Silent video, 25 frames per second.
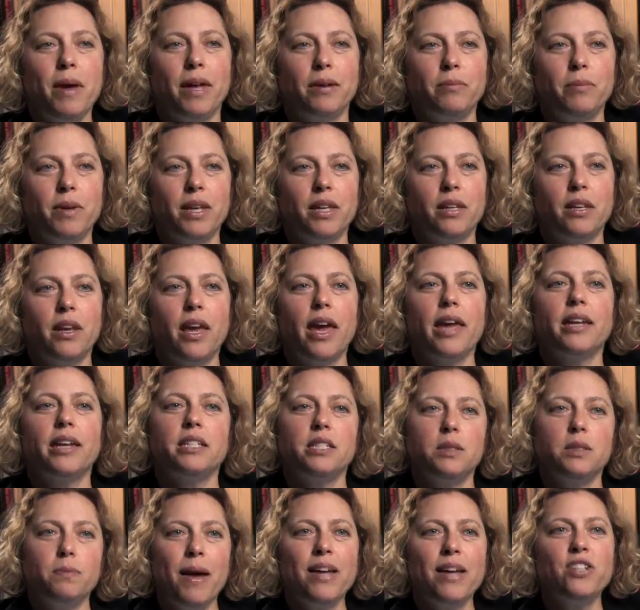Amendment, and
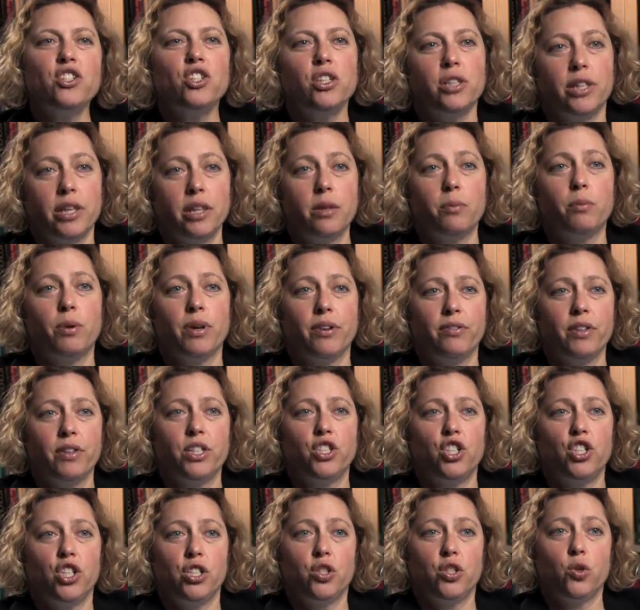especially the
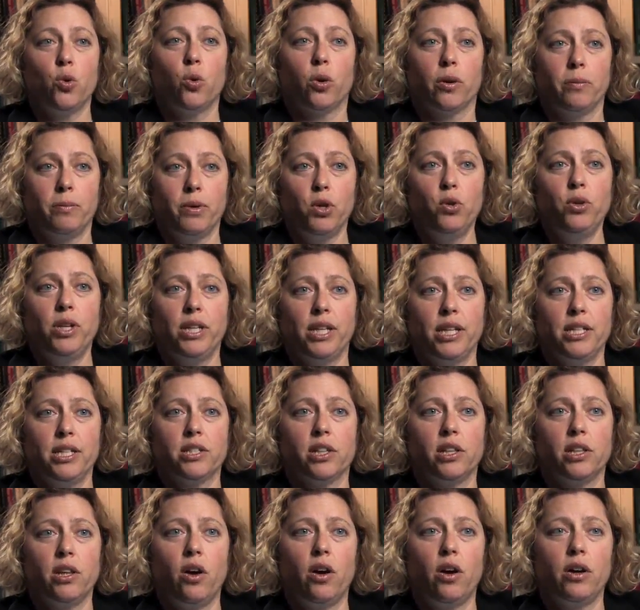Privileges or
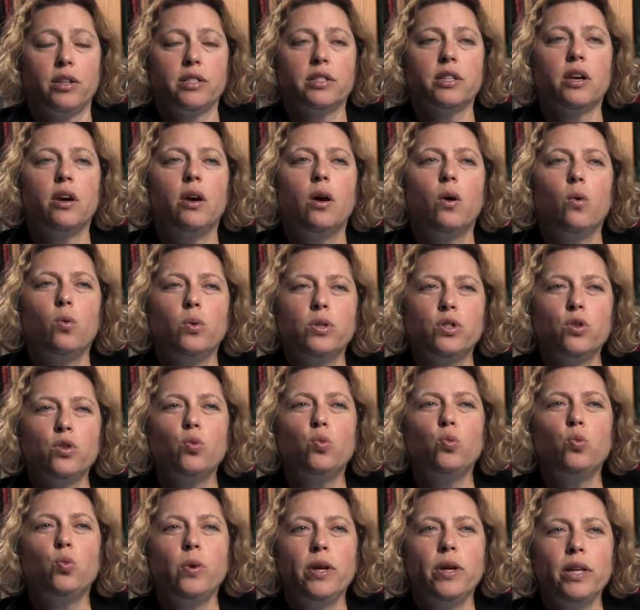Immunities Clause, was
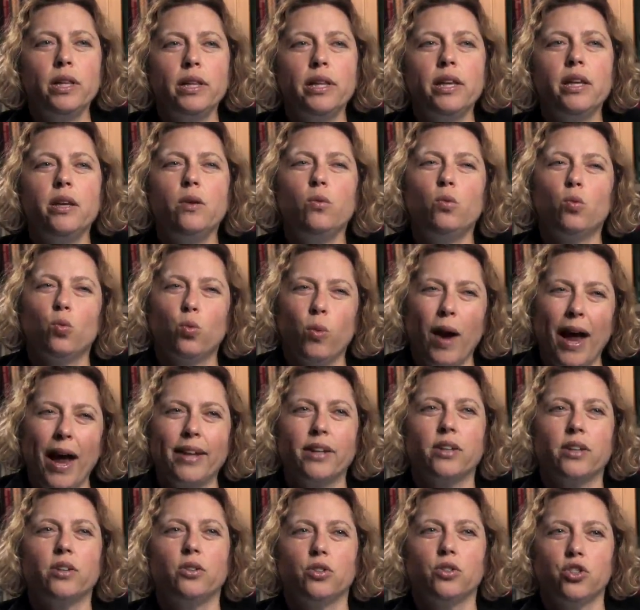a really
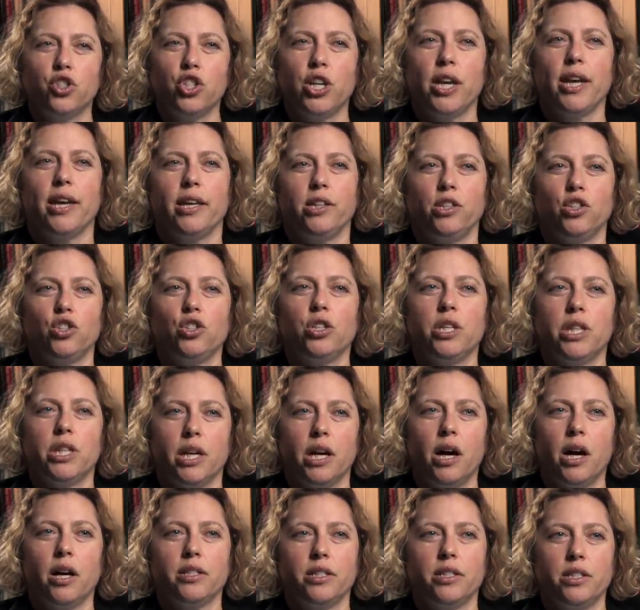radical change to
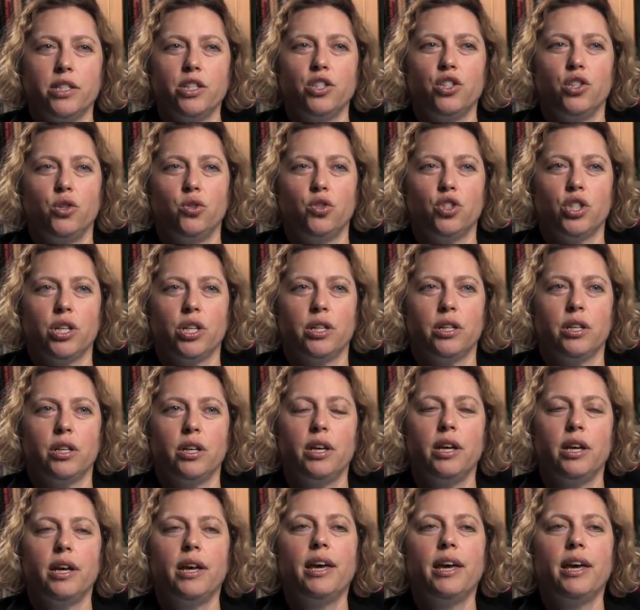the Constitution.